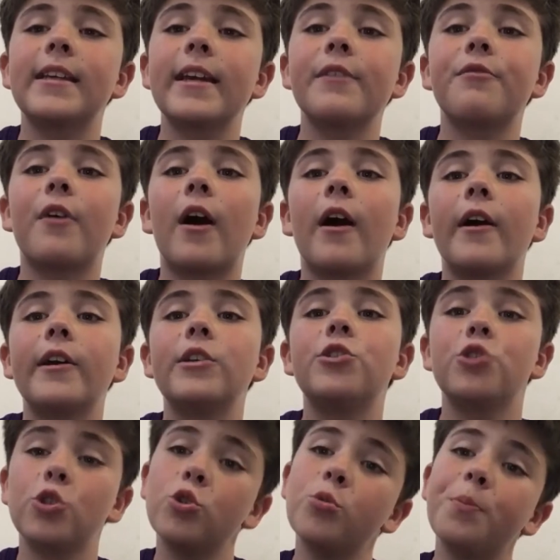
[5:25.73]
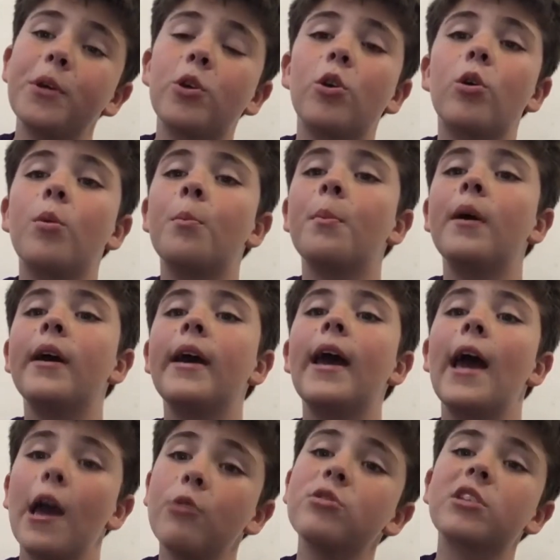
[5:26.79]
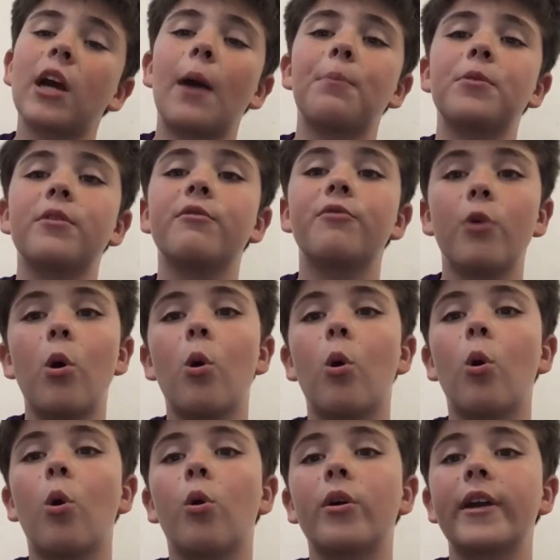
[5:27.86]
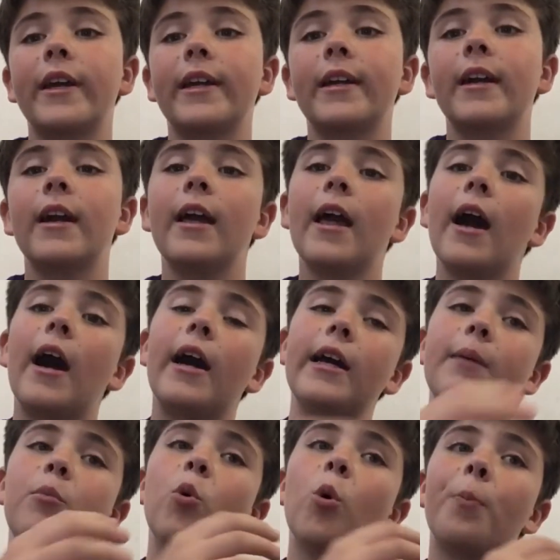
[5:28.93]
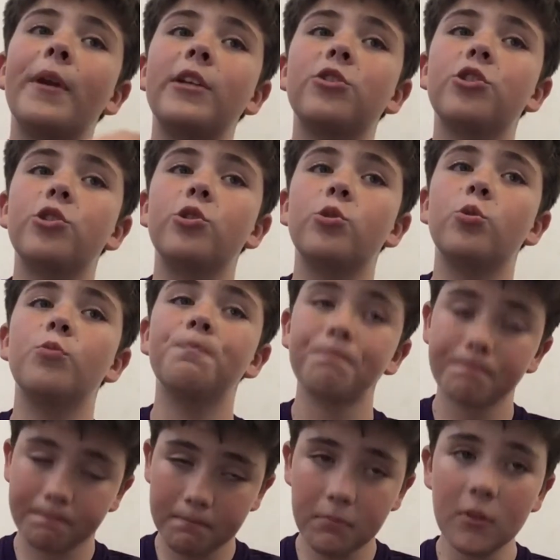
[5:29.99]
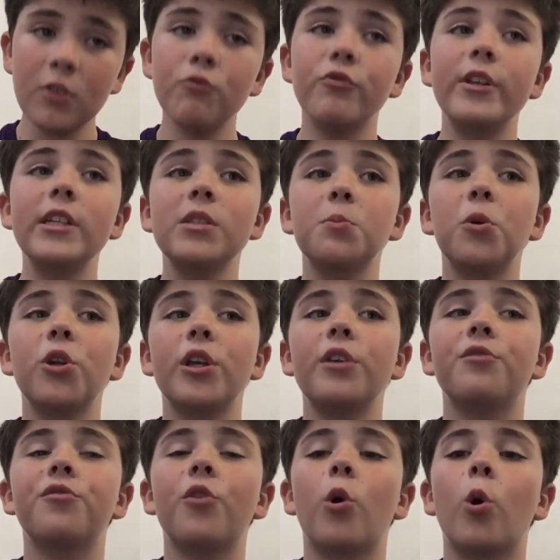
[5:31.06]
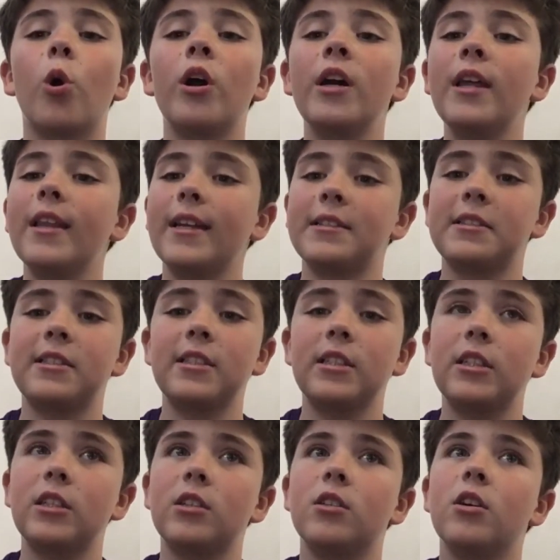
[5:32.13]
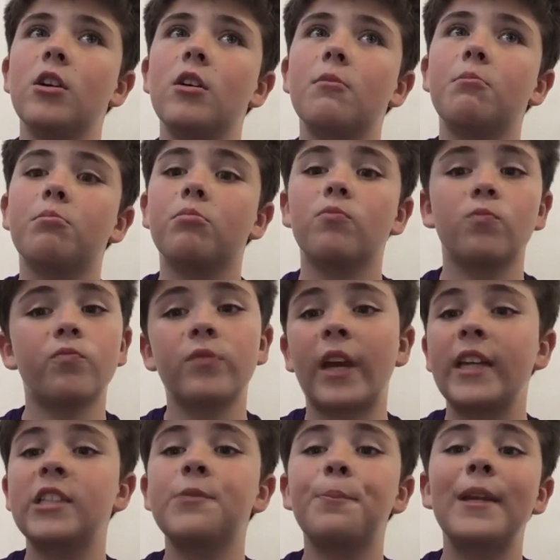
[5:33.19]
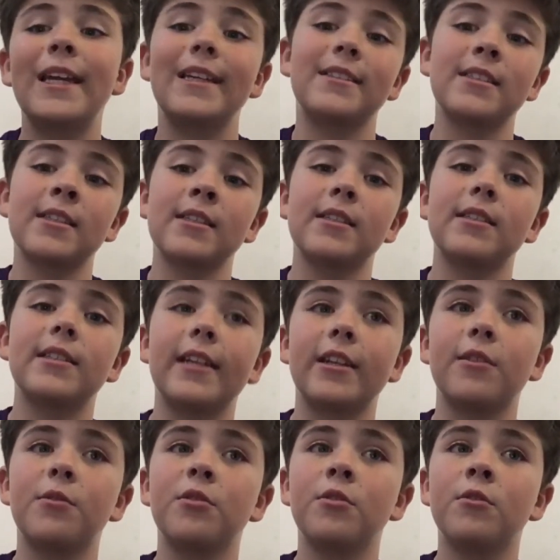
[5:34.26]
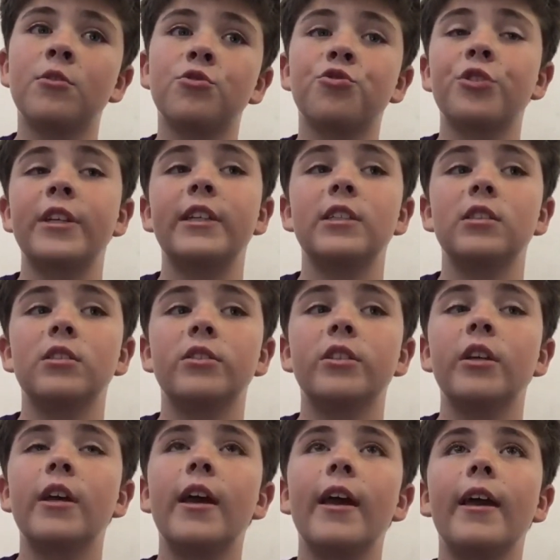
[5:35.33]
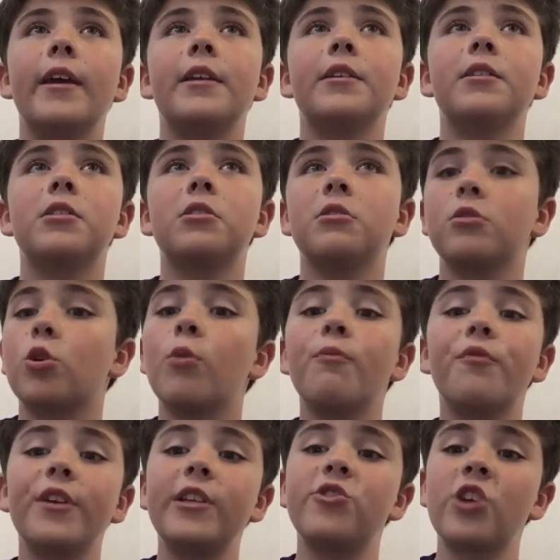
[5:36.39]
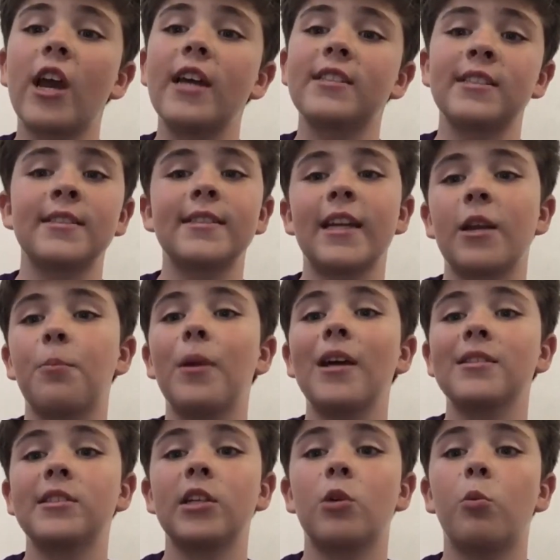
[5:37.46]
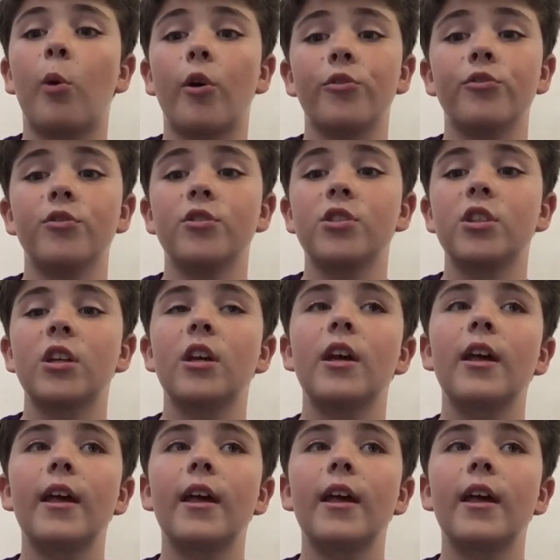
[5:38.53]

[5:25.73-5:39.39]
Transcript: if I do become house captain for Hawking, I am hoping to raise money for, let's say, nice plates instead of trays, and comfy chairs instead of plastic ones.